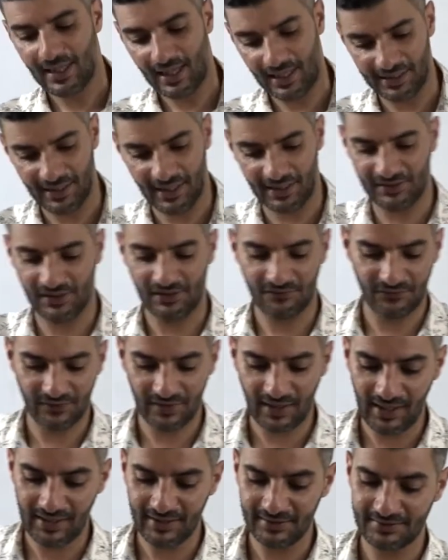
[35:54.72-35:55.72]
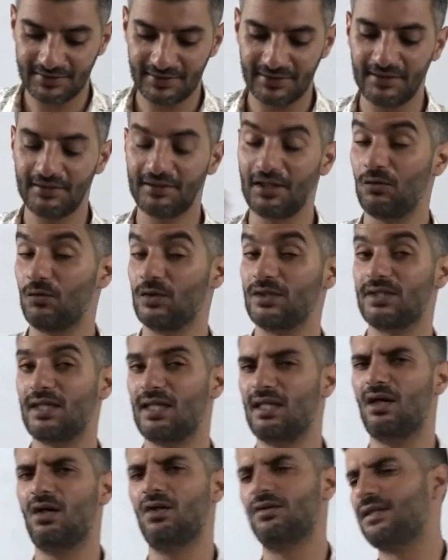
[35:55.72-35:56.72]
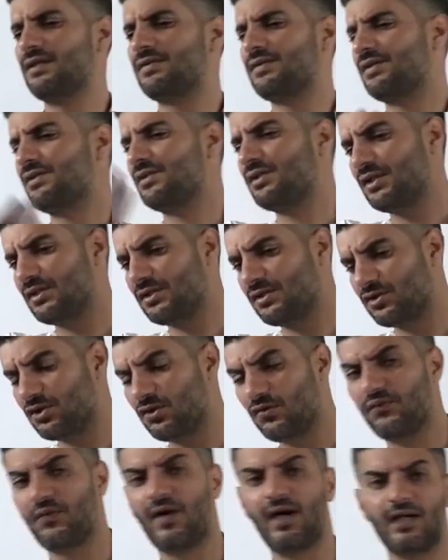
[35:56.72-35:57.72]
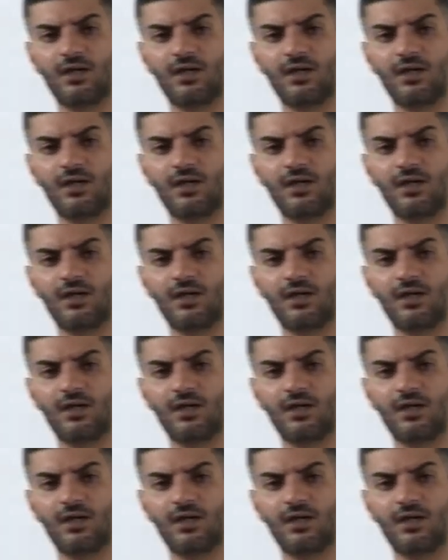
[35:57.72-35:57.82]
another variety, they would say, oh, this is just too far